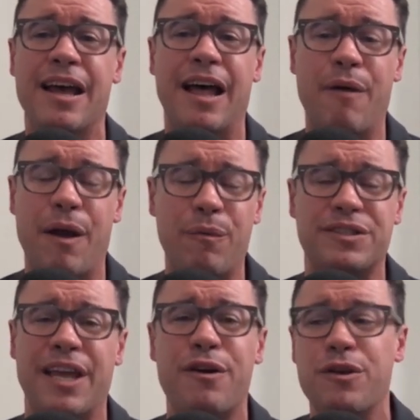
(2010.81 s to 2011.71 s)
I, I will
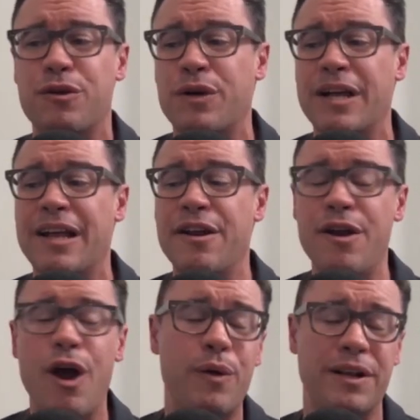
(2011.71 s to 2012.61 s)
tell you,
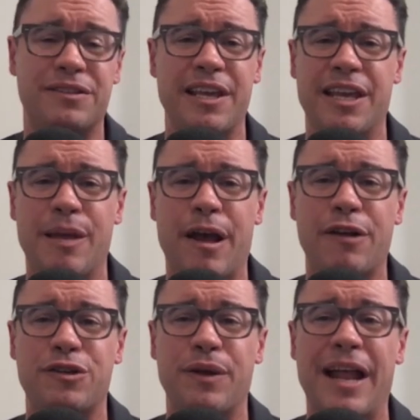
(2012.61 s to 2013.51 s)
no one is thinking
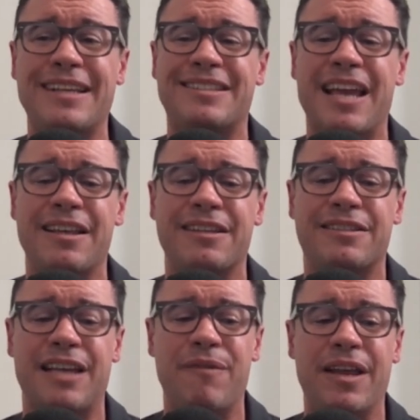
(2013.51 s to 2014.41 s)
about you. And I say this
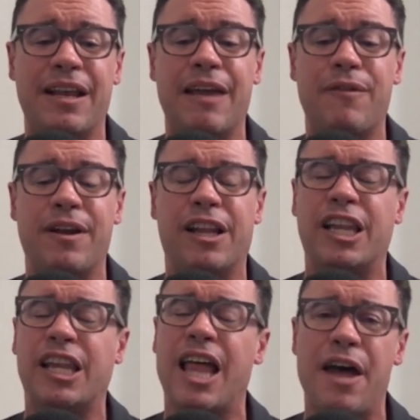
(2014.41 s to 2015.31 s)
having given a
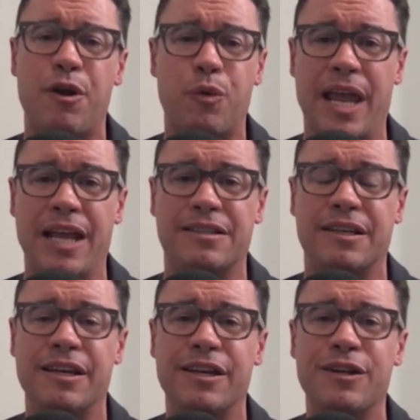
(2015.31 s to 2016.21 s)
lot of weight
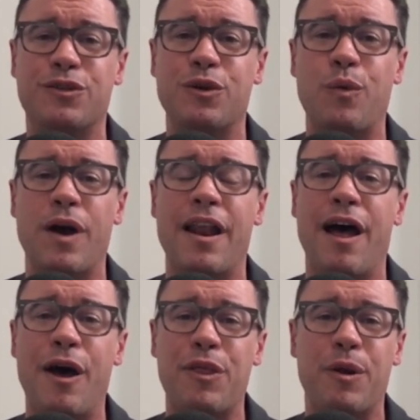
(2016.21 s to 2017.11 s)
to what
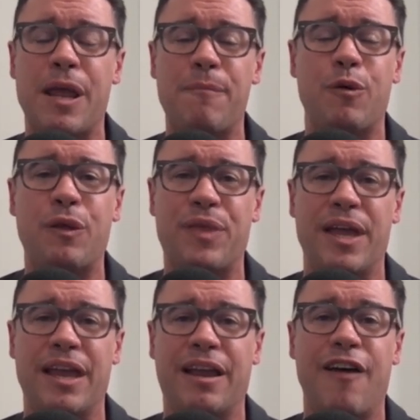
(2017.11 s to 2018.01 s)
other people would
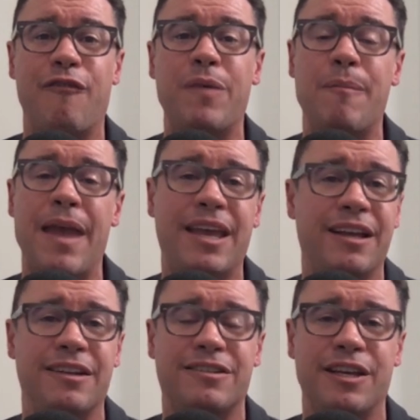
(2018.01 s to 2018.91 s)
think of me making
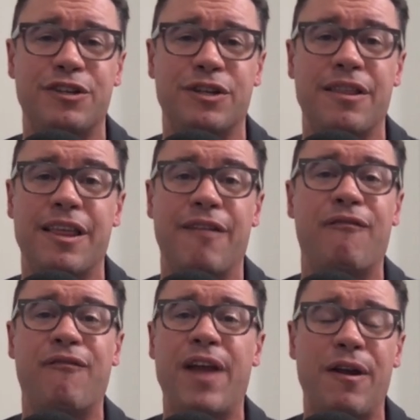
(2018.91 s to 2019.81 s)
a decision that
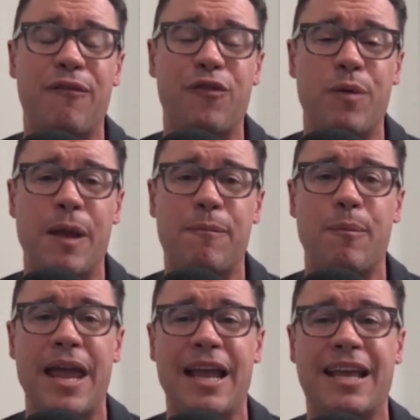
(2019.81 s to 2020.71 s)
very few people
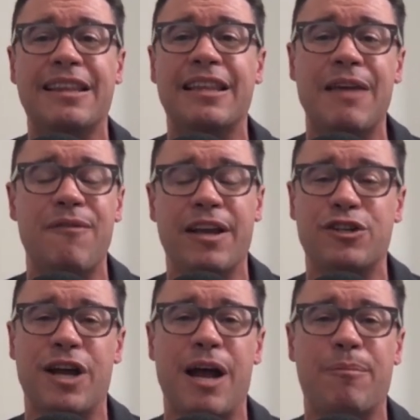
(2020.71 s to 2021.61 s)
make and leaving a
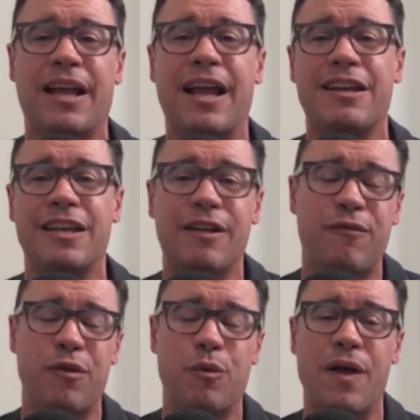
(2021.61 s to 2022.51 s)
job like I did
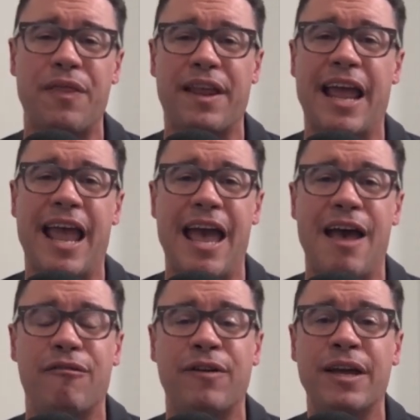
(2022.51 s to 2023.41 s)
for the one that I
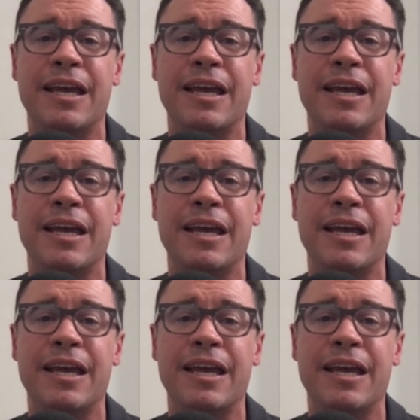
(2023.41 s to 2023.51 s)
have.